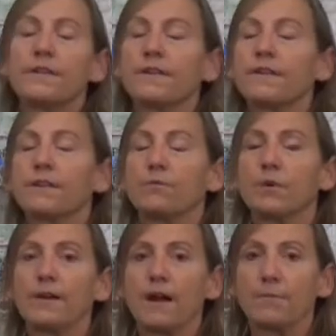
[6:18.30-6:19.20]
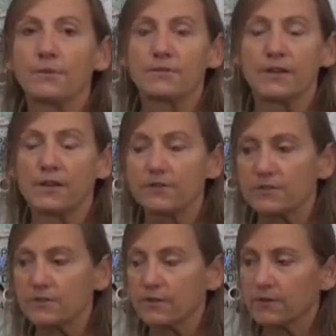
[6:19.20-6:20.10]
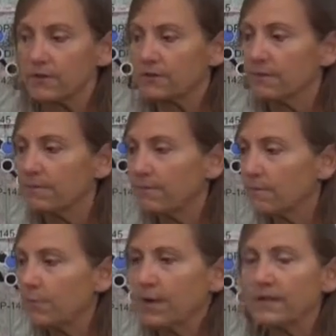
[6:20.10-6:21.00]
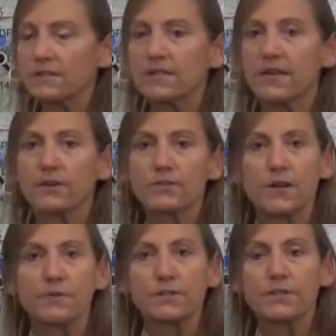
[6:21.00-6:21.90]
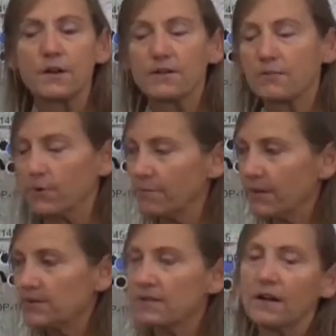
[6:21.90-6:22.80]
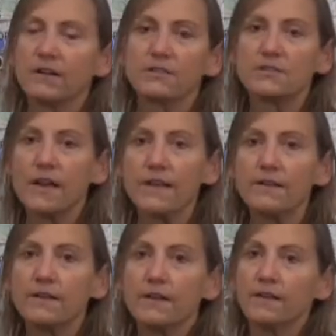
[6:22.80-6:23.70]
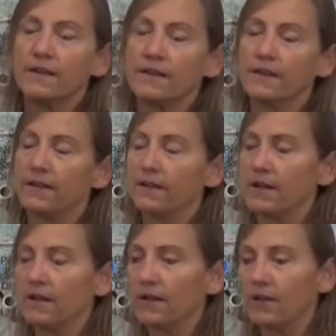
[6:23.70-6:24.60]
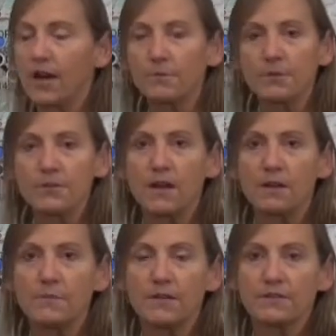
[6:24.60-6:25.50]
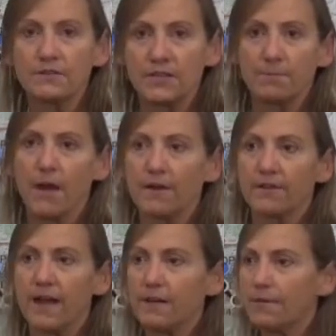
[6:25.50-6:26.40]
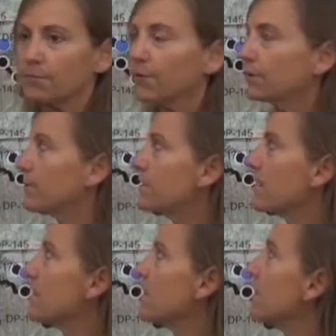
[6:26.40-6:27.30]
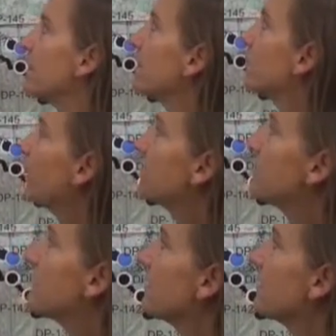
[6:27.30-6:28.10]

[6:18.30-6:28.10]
and what happens there is there's a big container, it's got retardant, we mix it on site, and helicopters come and dip out of that and put the retardant in the places